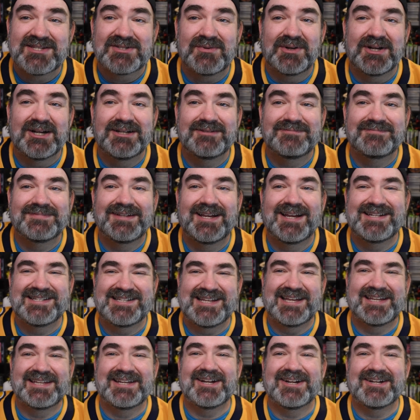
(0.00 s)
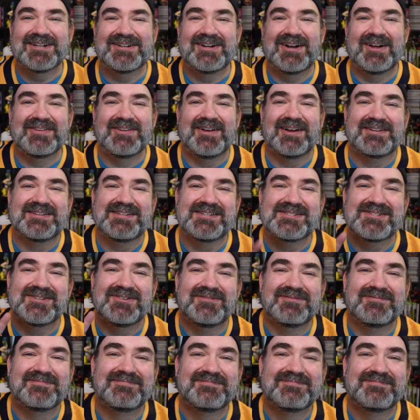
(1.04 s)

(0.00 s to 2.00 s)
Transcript: square, and take care. I'll talk to you soon.